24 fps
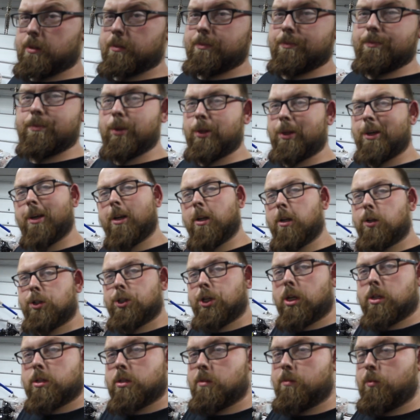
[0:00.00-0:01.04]
in putting an
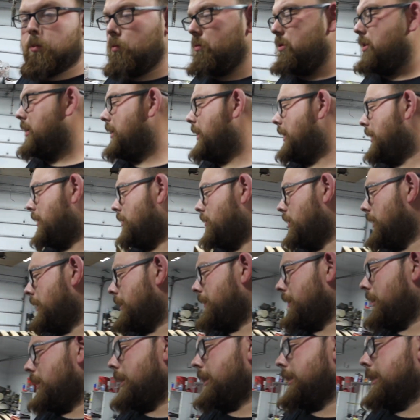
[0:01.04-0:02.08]
adjustable one in or
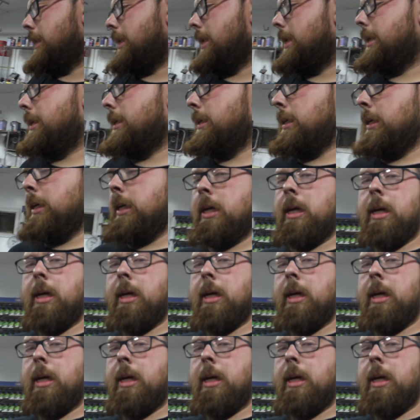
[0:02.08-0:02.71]
anything like that.